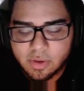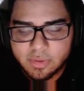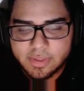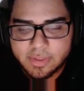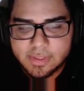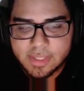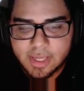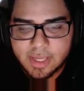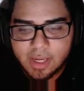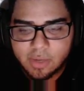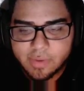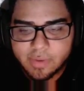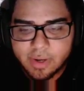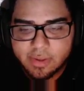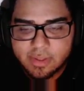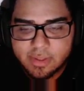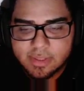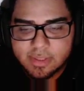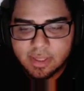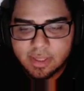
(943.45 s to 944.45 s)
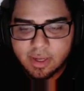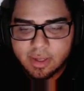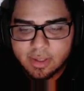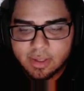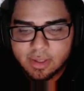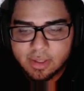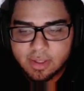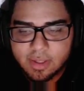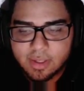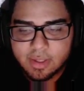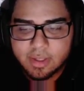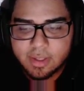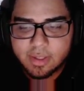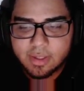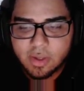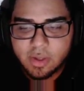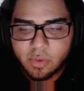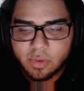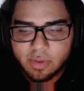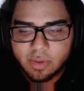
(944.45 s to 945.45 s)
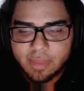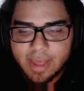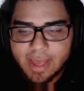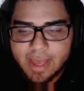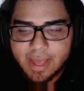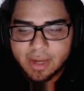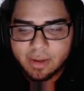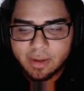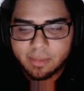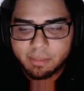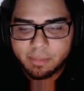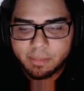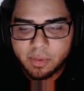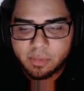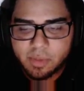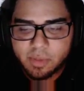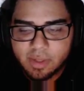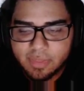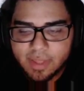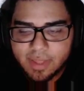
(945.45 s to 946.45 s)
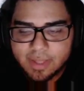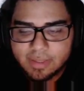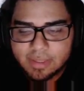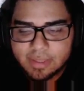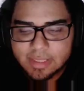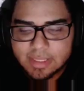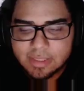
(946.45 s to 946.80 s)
or this grounded stun. Go into that. Boom. Look at that.